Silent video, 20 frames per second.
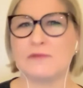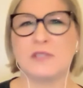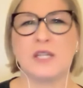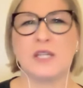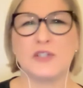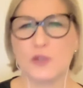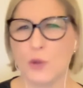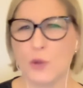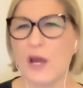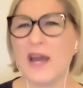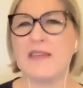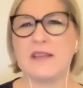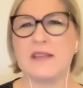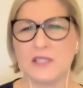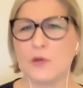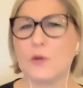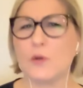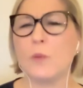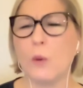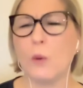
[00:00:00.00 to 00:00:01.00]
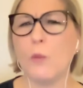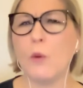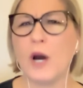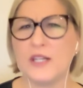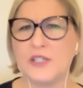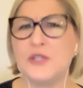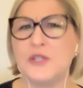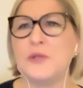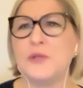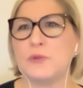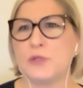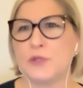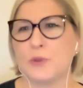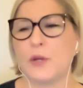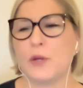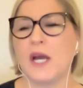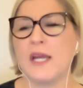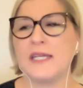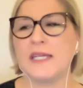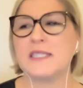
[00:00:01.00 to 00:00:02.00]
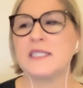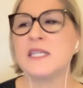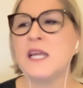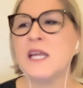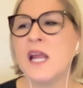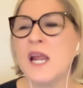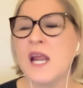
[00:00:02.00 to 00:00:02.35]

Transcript: try this, or we'll watch you try it.